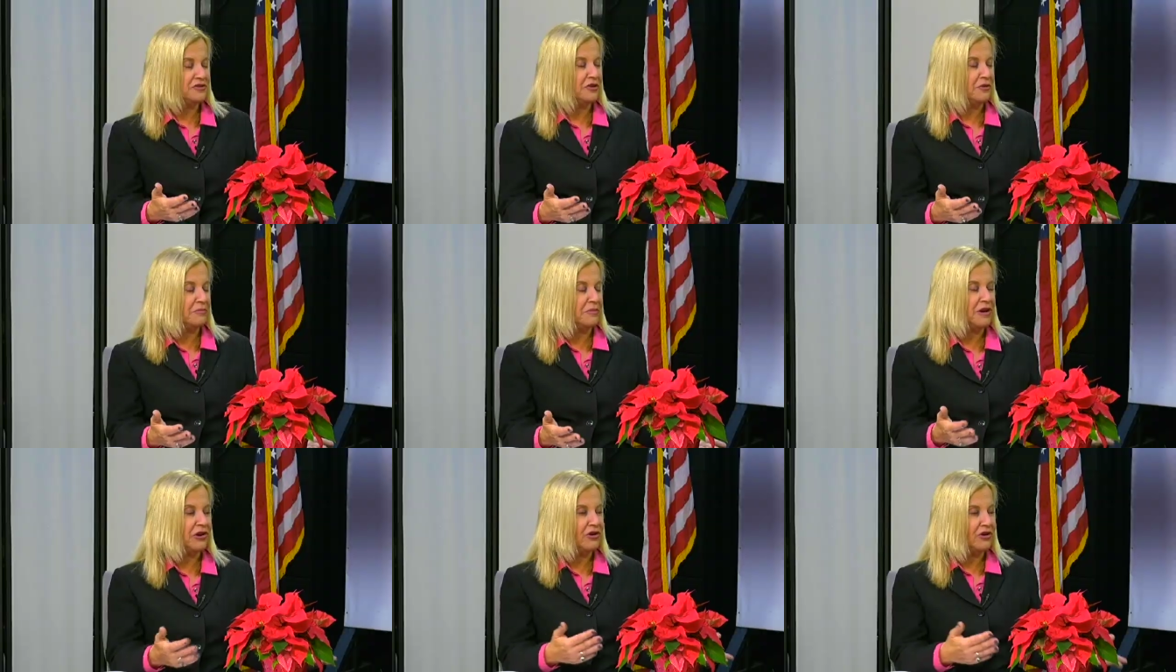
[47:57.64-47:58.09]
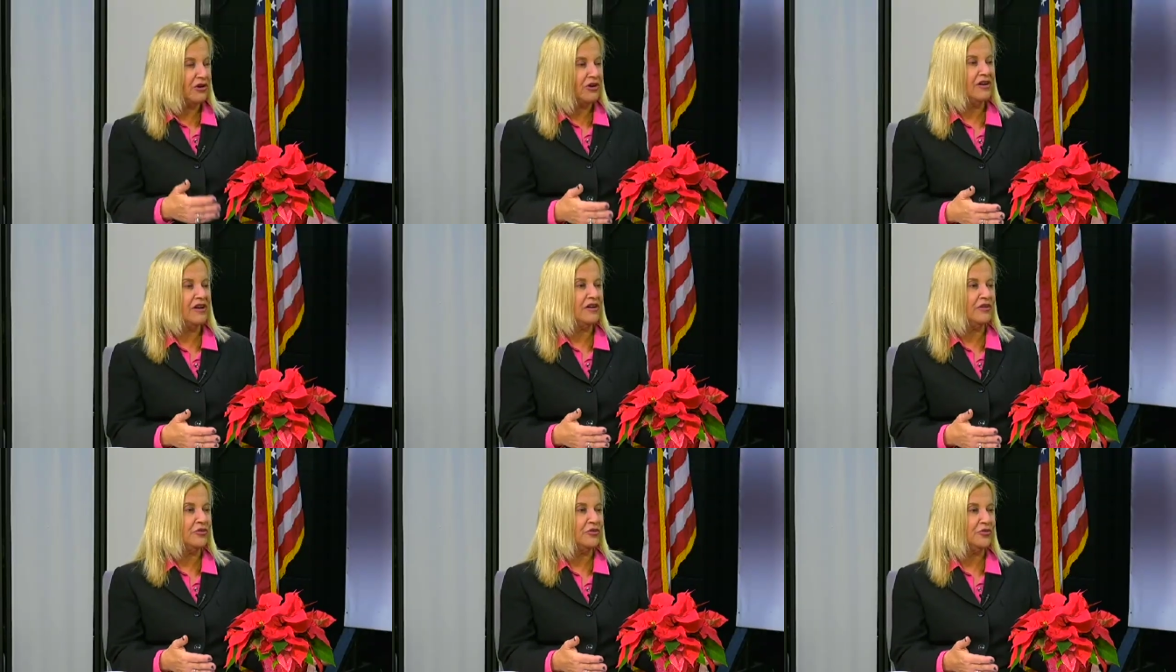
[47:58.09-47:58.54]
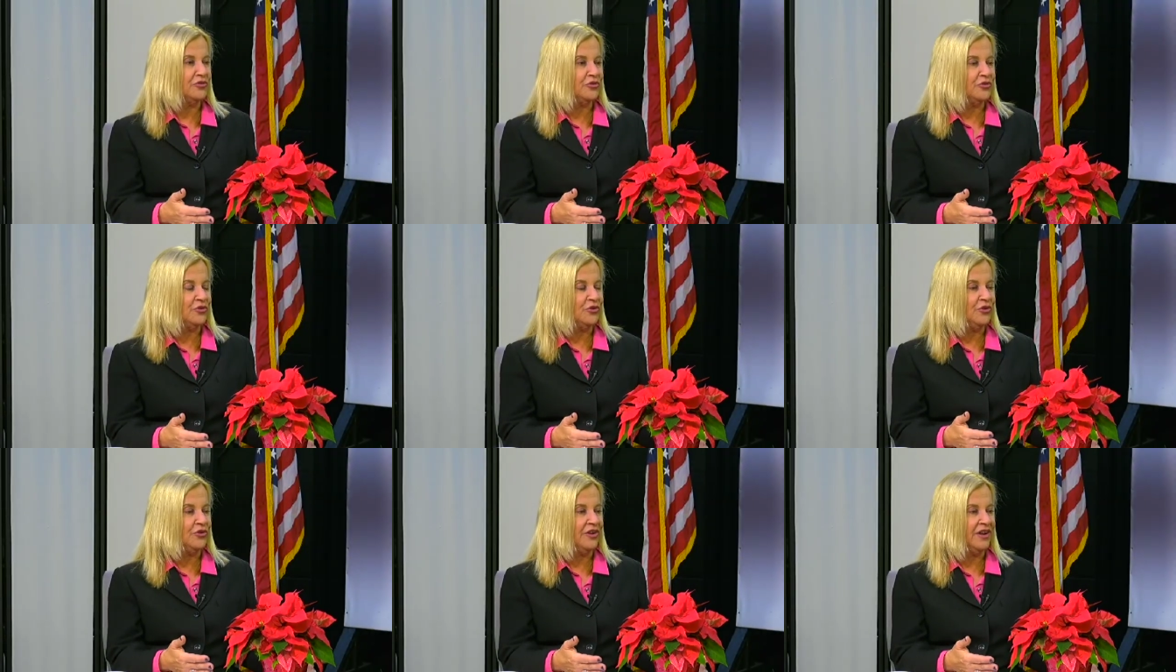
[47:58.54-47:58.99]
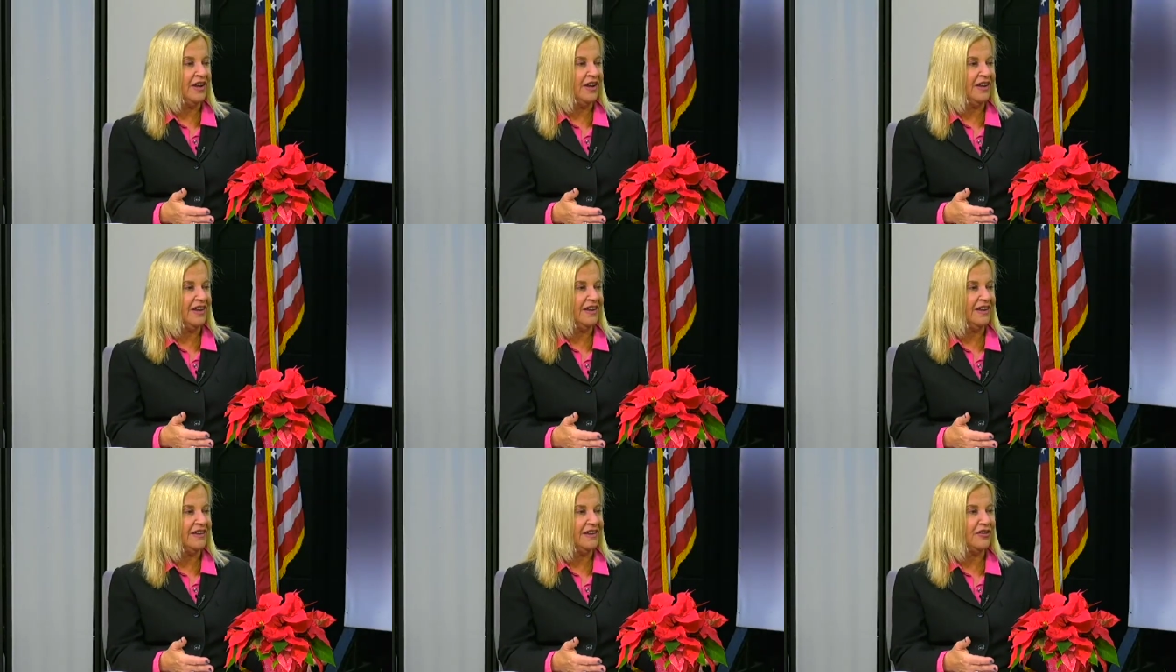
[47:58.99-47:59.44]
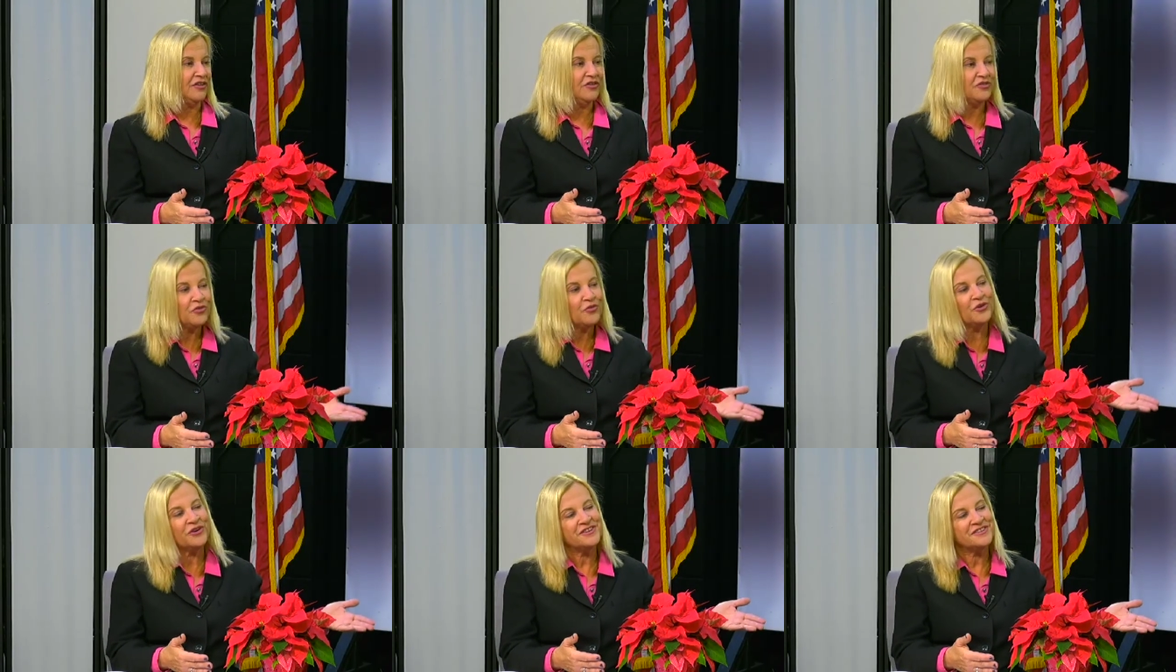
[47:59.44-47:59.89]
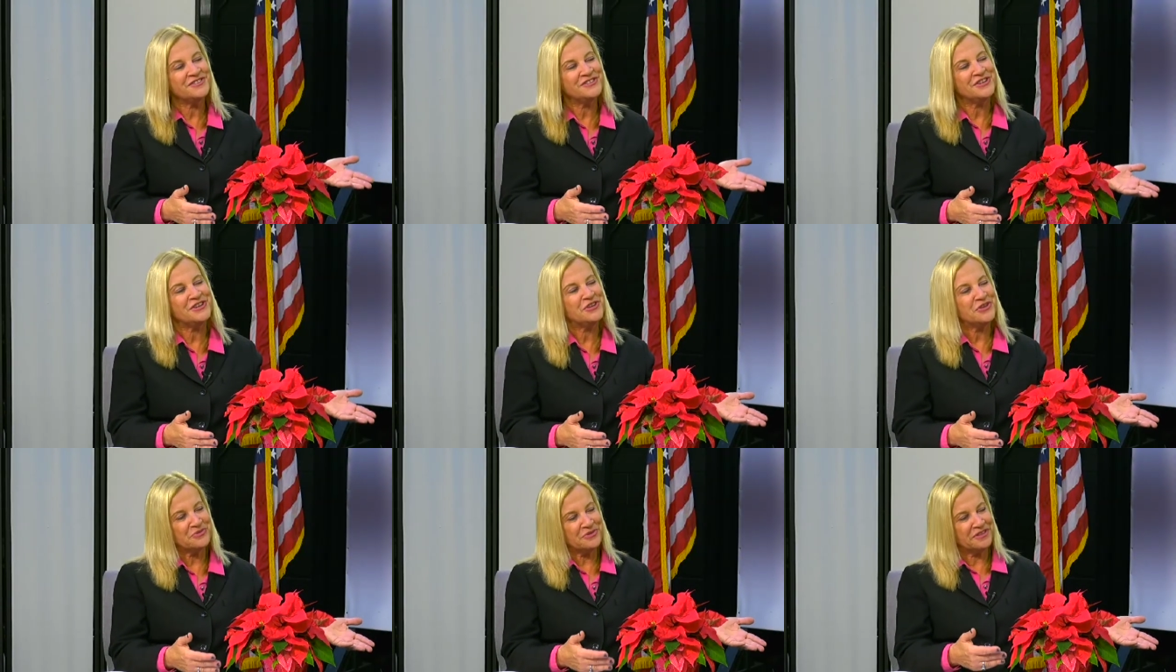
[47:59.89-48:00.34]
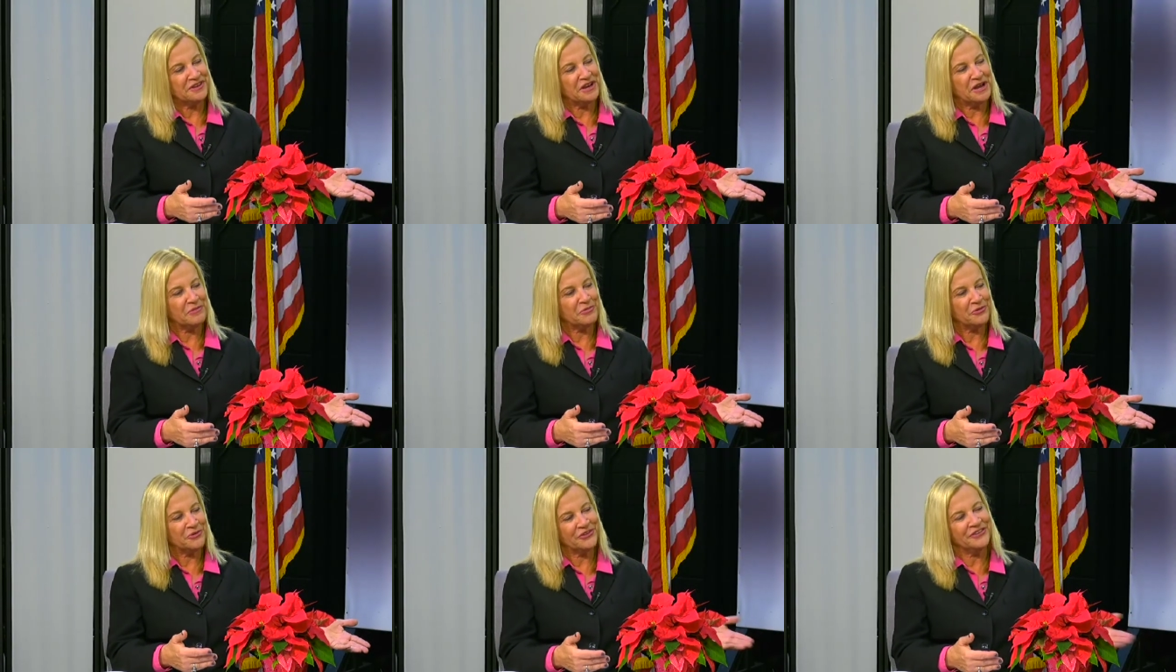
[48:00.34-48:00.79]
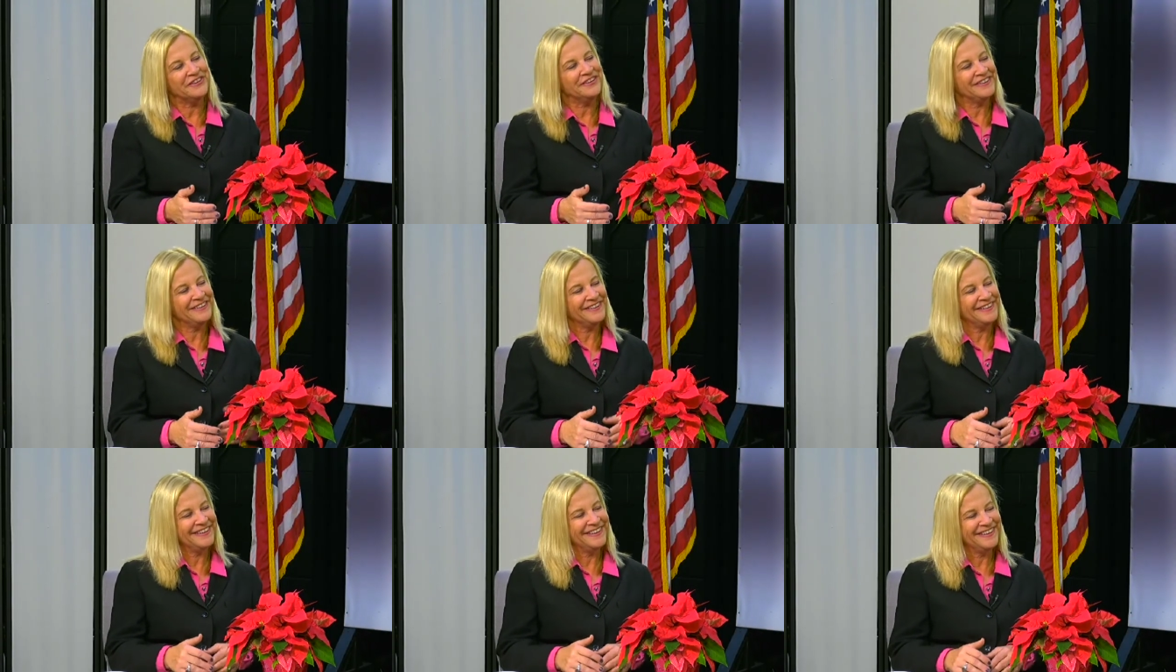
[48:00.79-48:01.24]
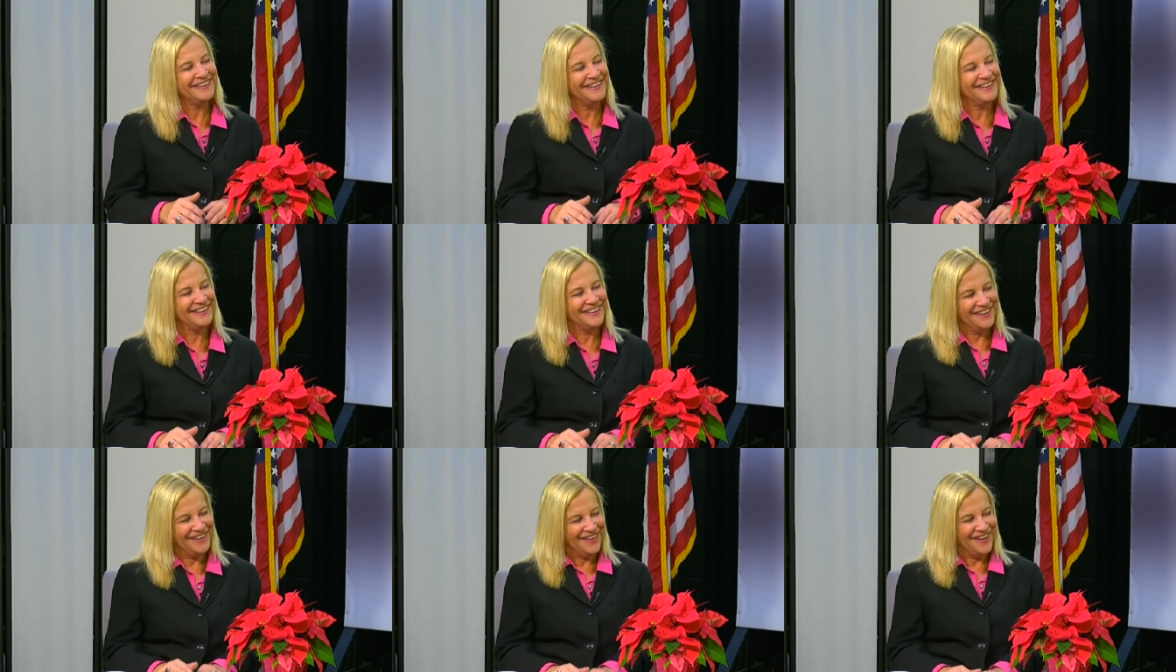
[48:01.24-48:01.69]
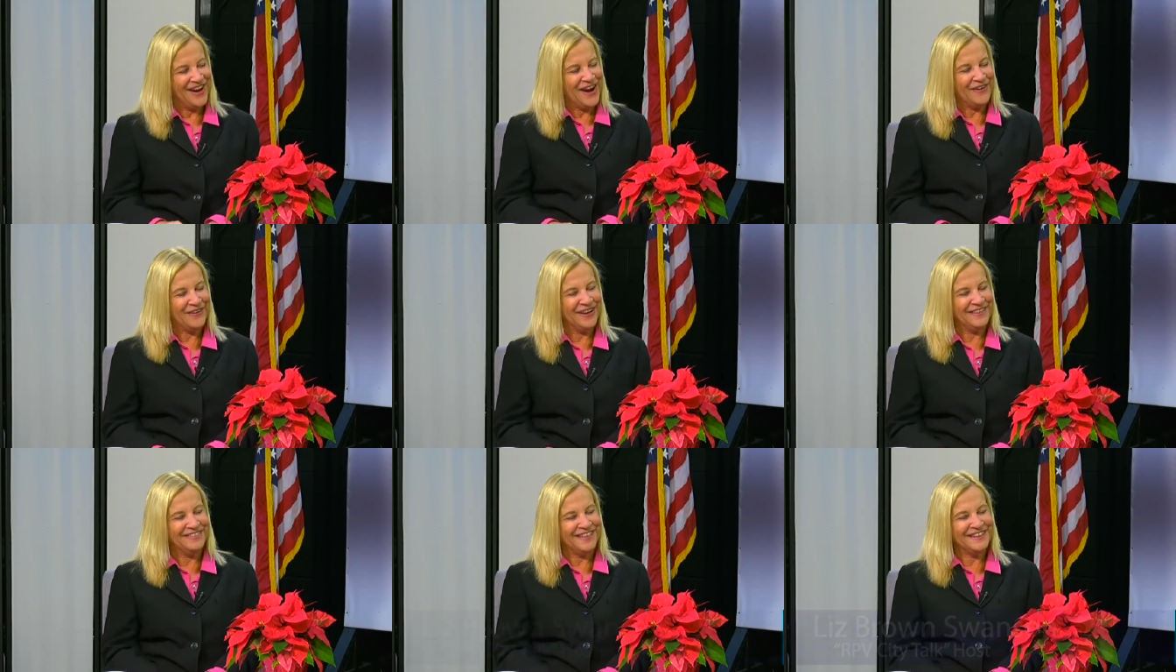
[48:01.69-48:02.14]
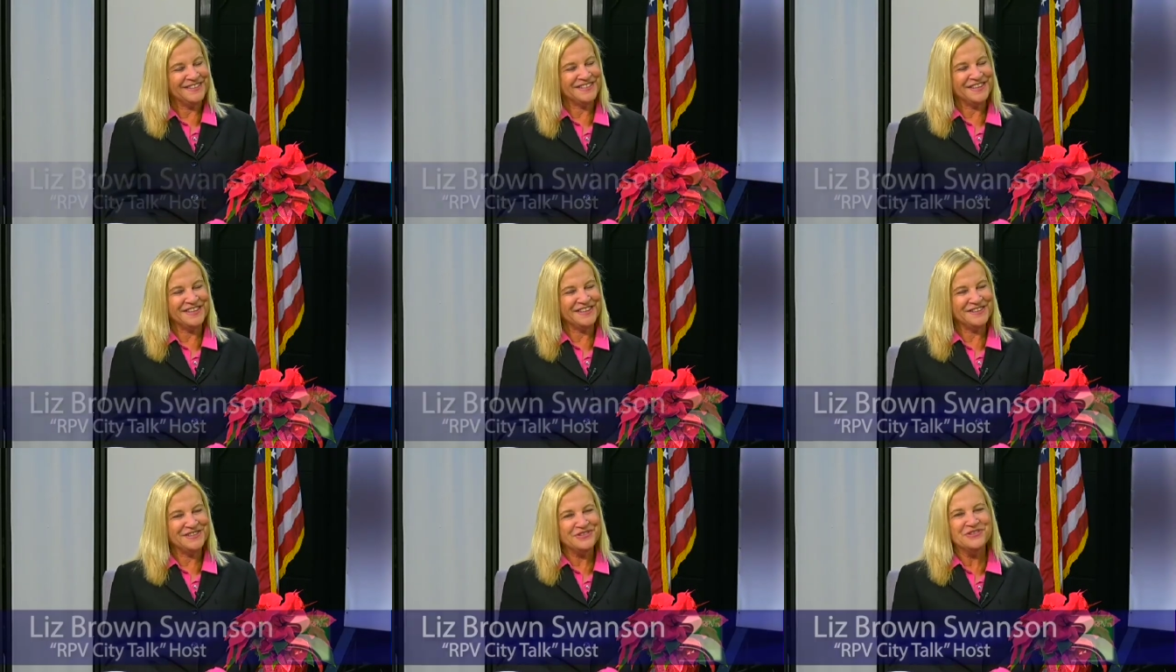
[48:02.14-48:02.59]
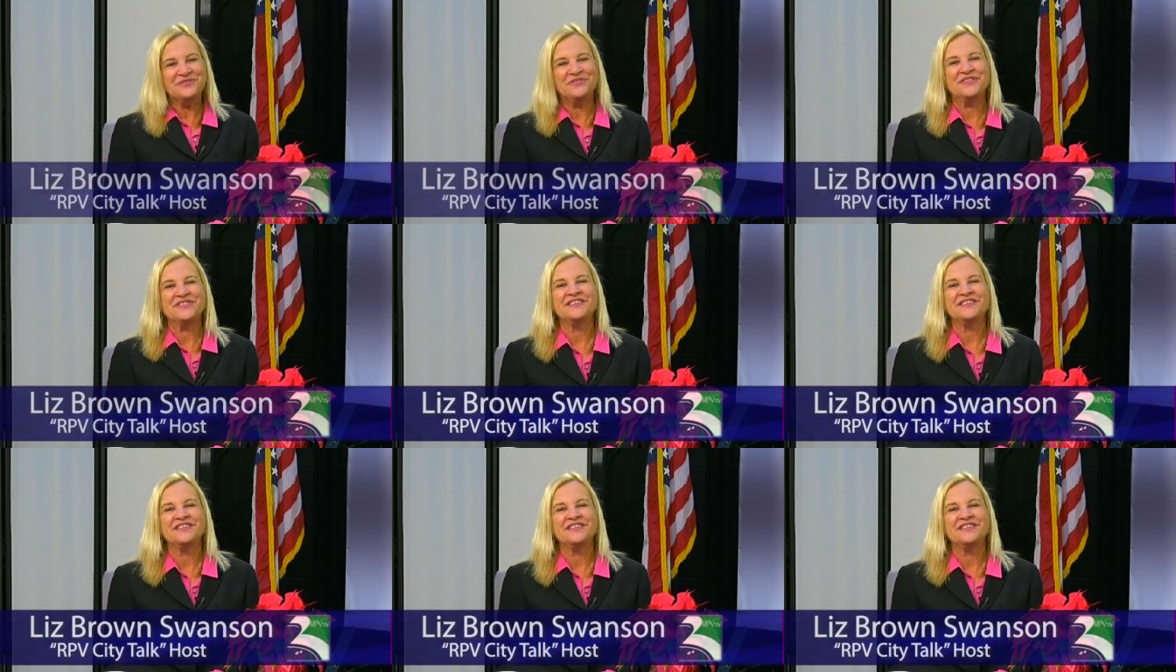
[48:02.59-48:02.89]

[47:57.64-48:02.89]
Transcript: as our mayor and our council, and I look forward to seeing you in the neighborhood. Absolutely. All right, that's going to do